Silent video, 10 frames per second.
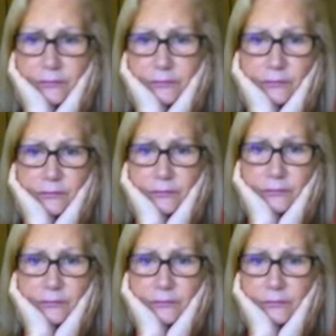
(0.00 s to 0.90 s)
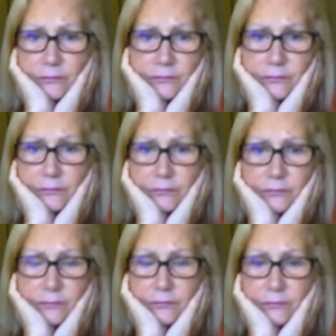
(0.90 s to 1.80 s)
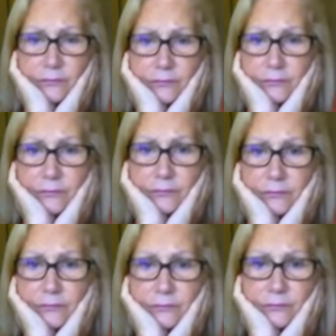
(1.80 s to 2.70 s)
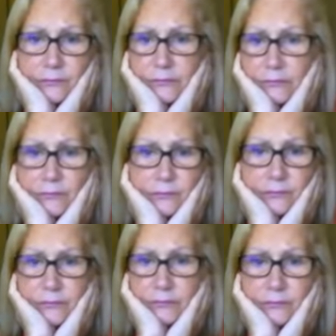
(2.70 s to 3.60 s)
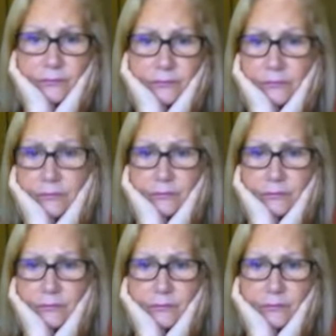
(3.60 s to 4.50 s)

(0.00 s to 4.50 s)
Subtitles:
The person shown says nothing.